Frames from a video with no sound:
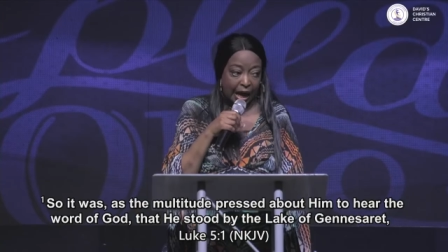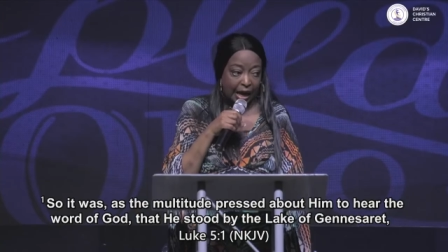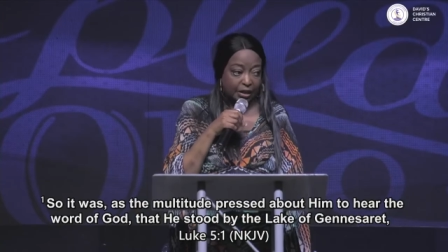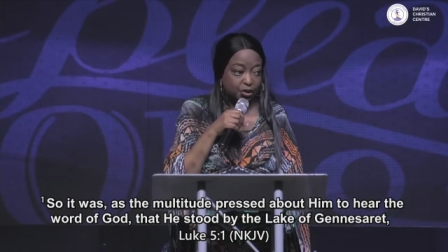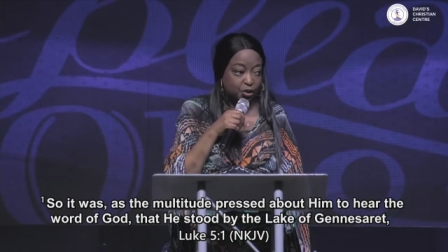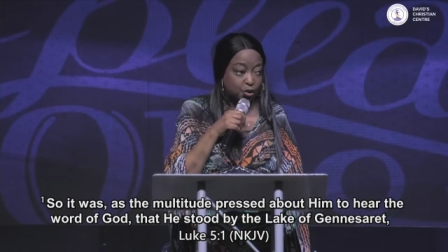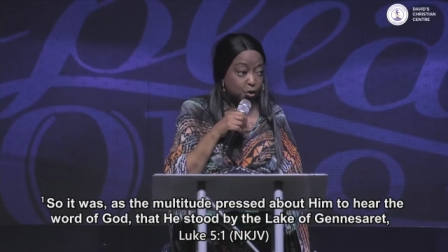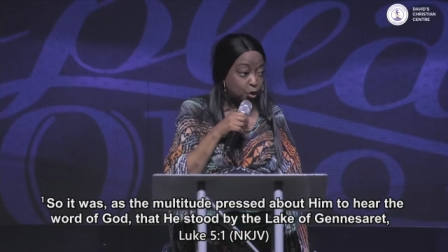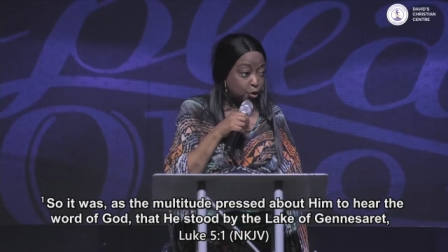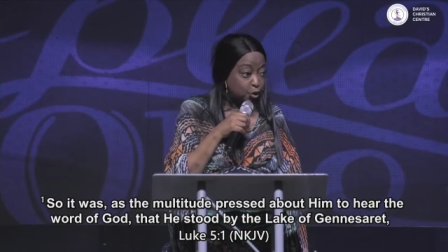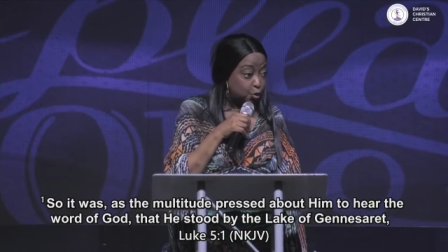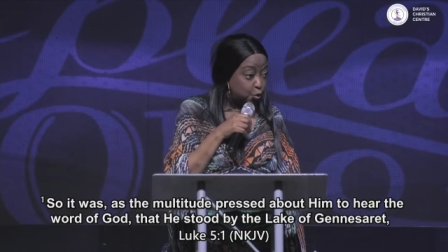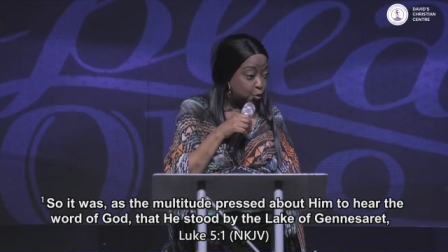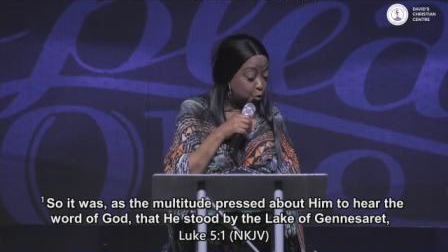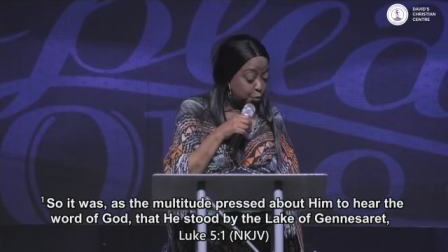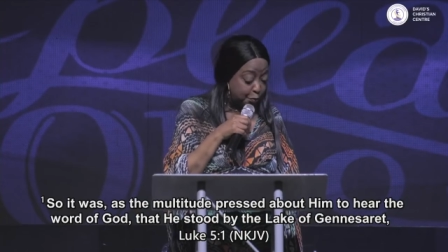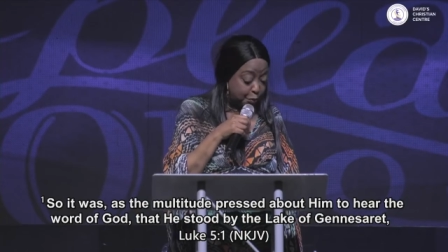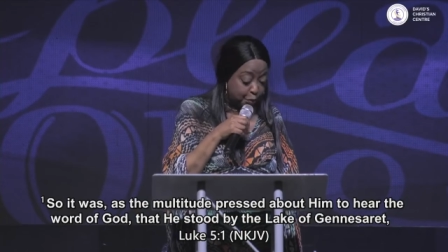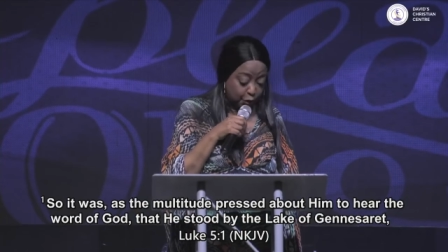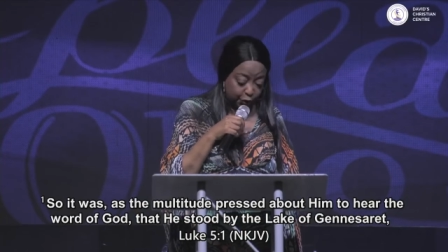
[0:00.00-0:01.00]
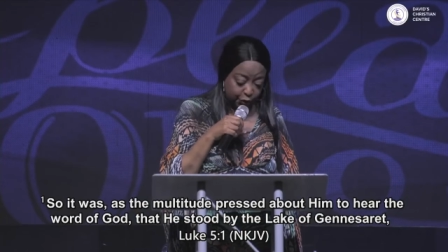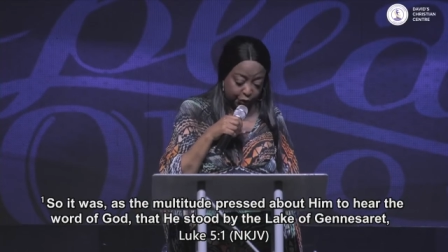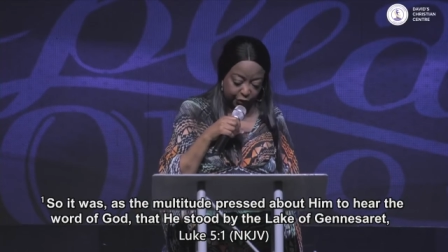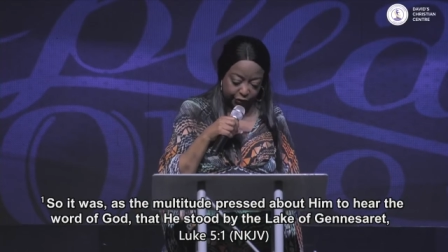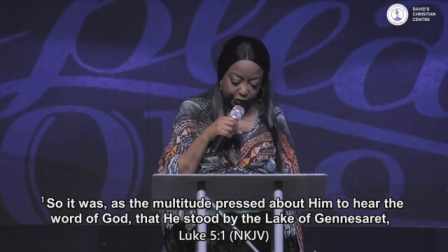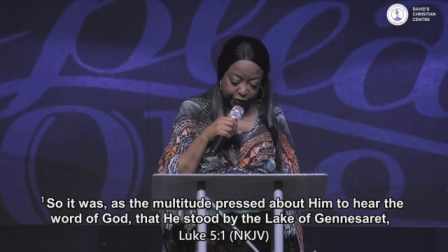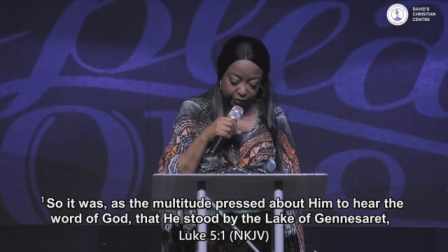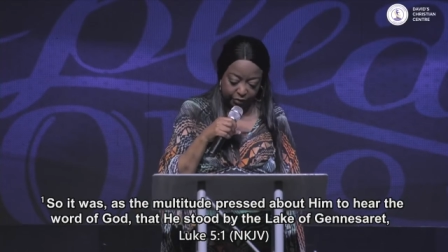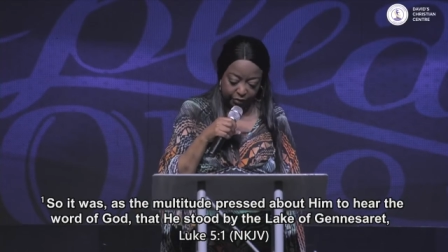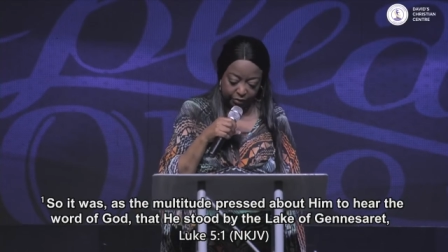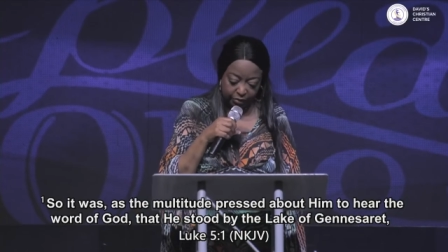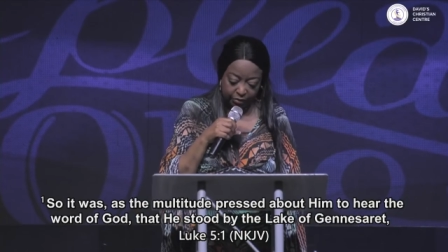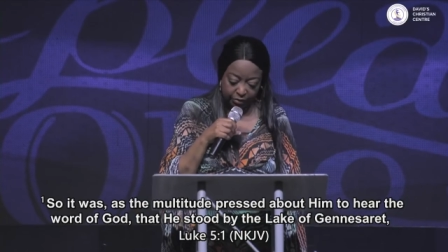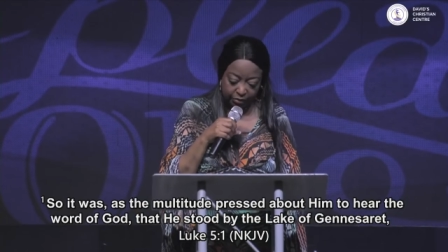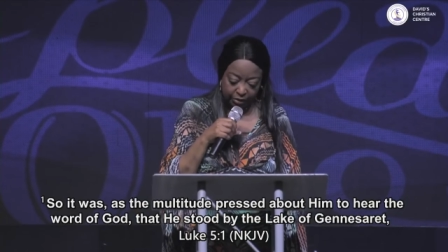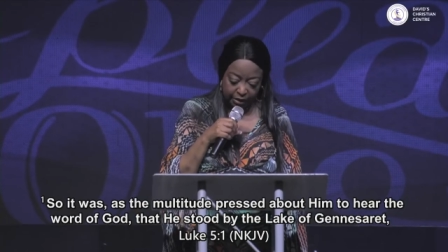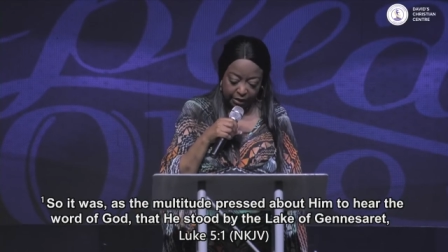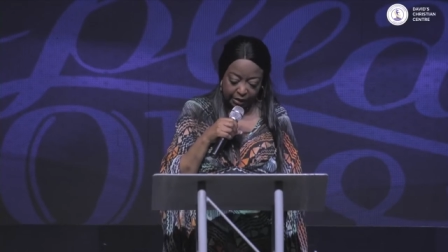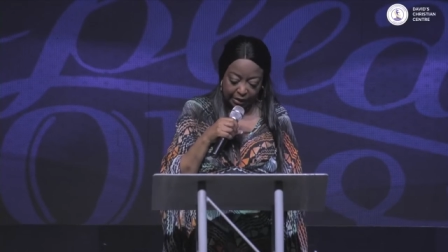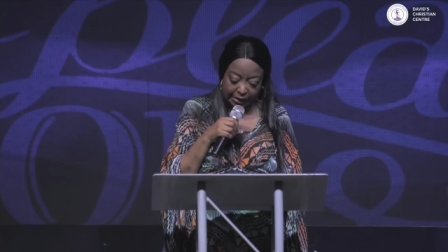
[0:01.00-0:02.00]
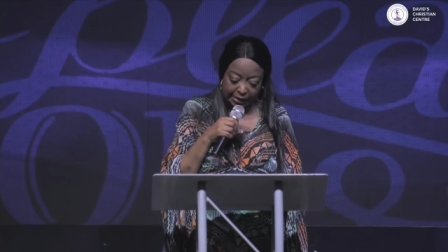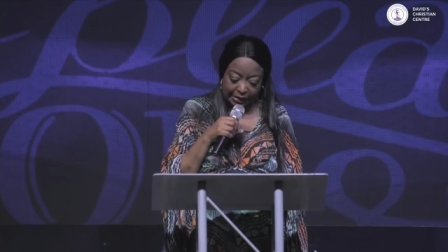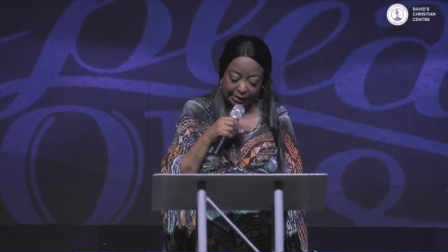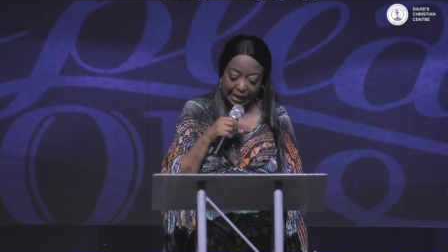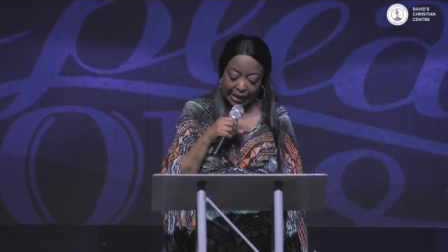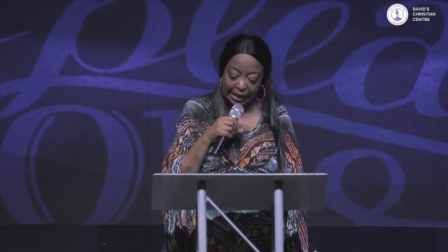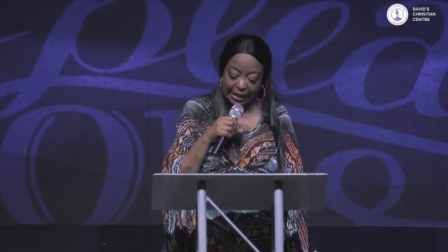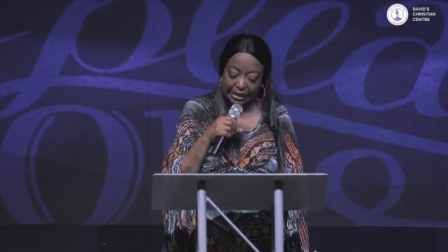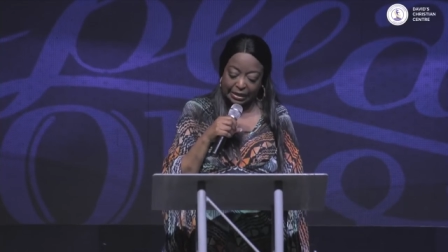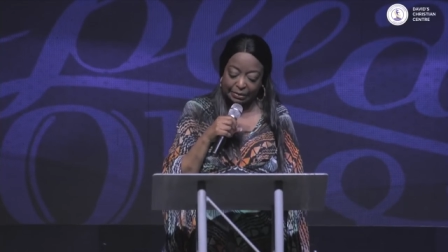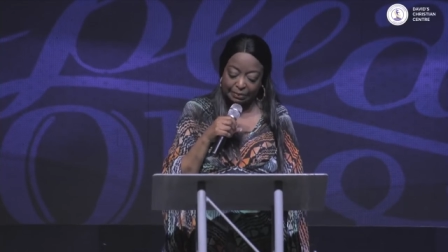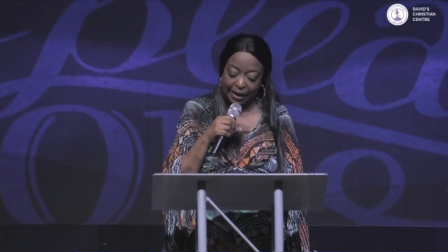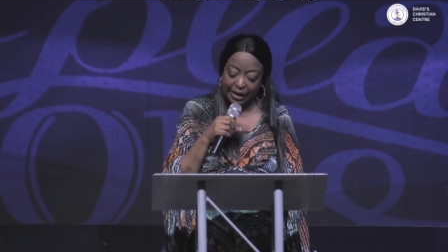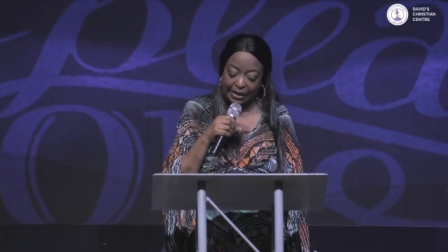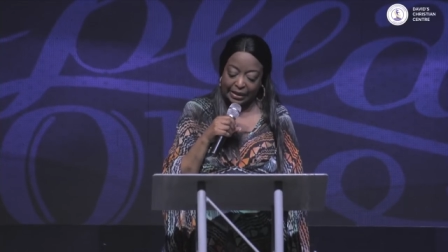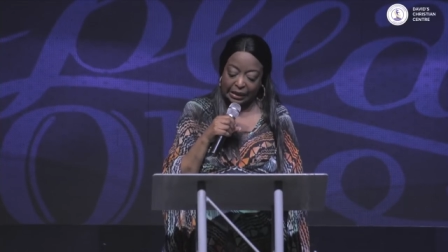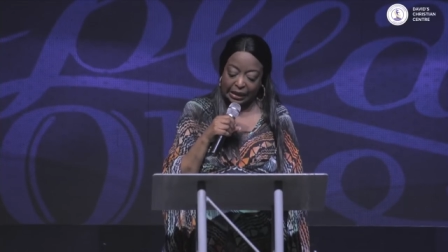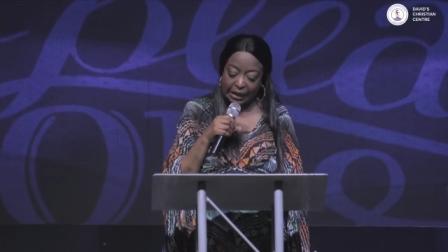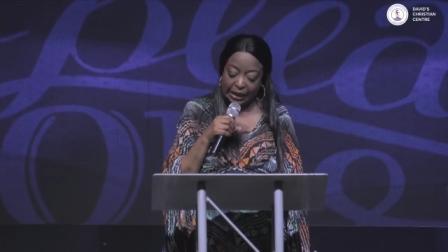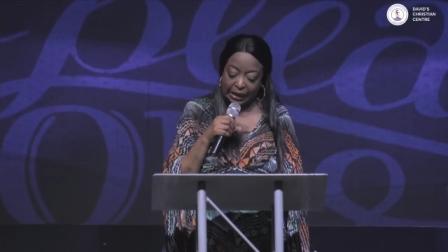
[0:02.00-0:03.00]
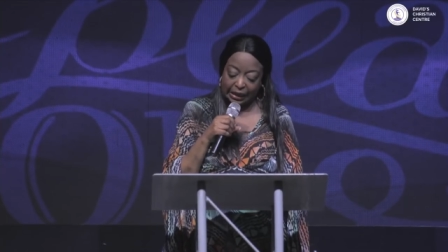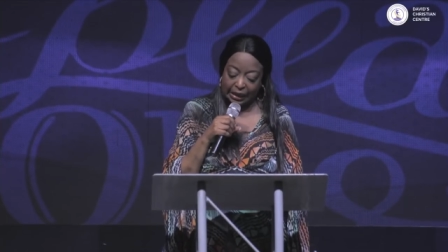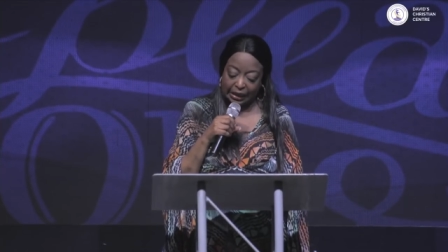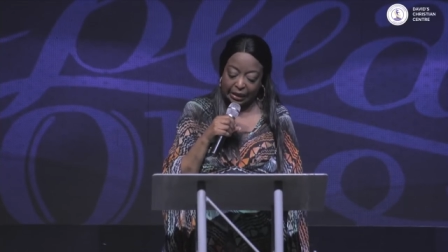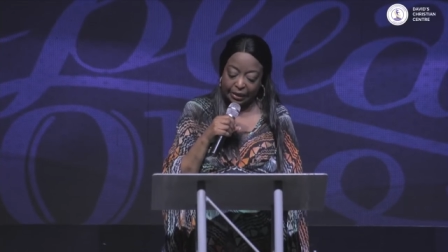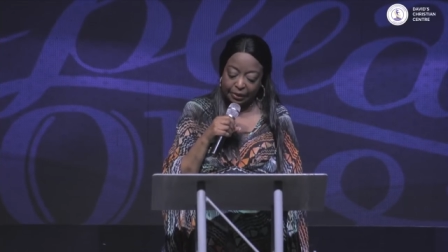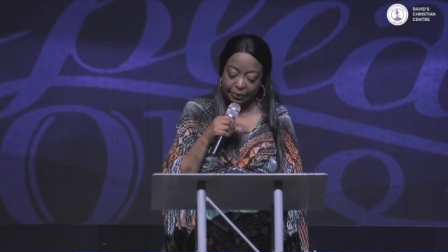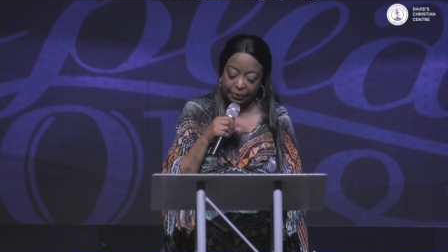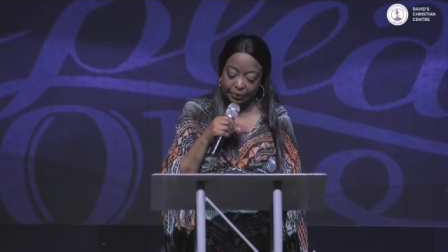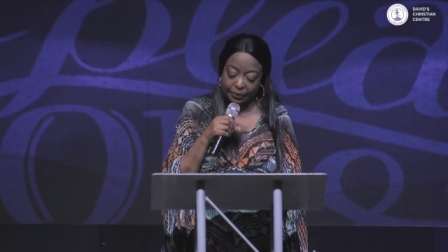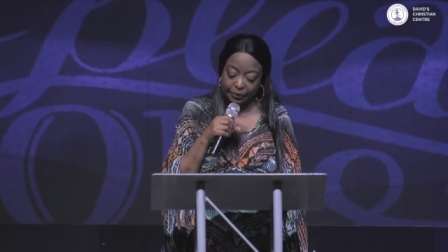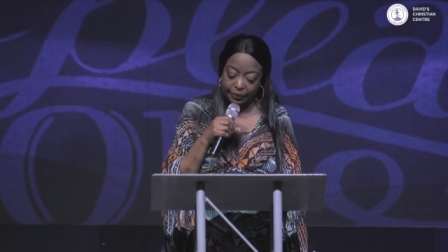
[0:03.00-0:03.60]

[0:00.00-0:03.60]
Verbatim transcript: and saw two boats standing by the lake.